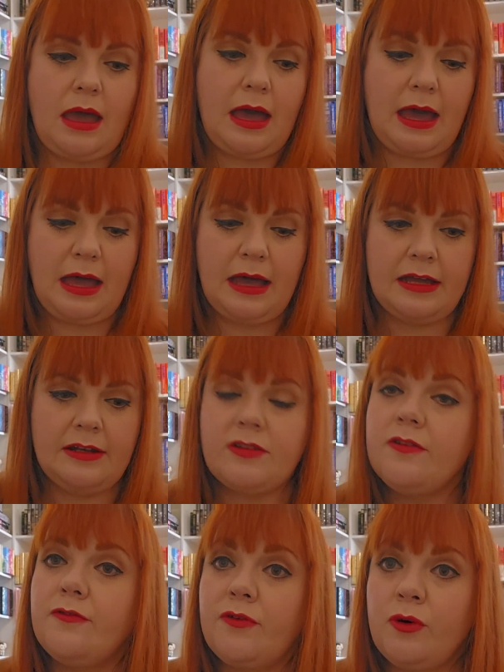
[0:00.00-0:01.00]
And
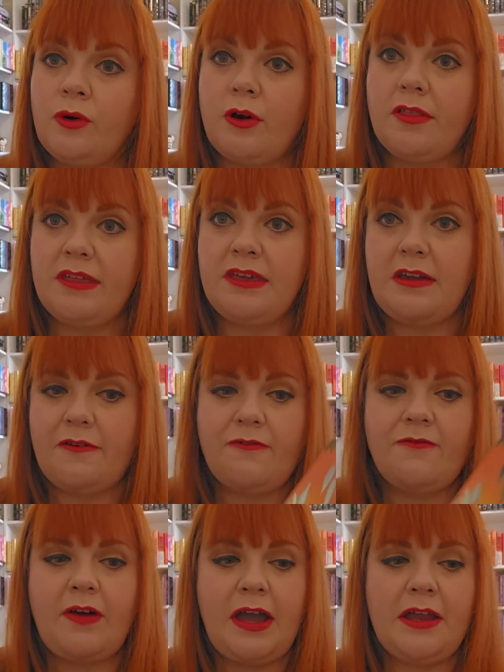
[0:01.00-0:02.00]
for the
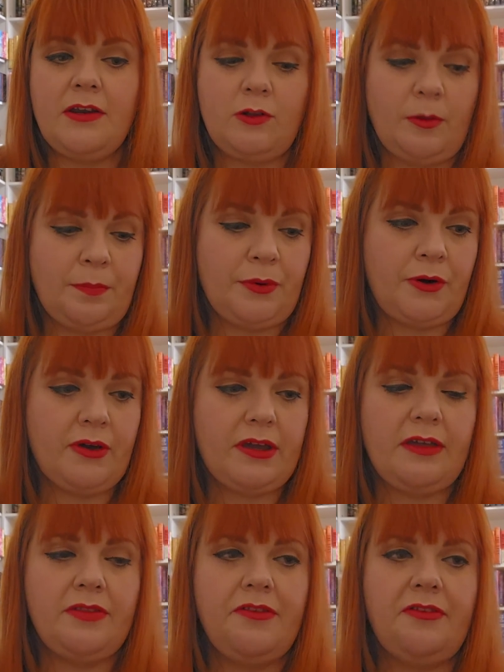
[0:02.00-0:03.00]
final book
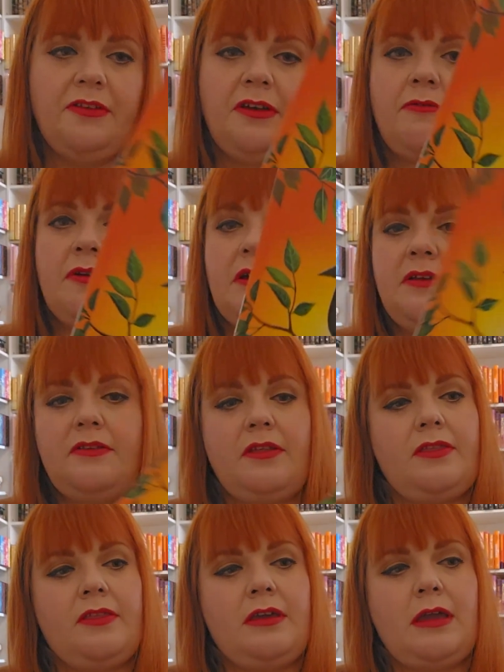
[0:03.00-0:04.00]
in the series,
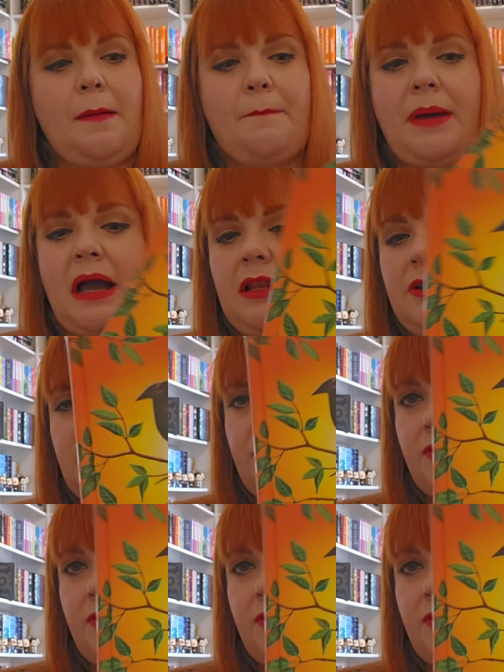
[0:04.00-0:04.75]
the Ballad of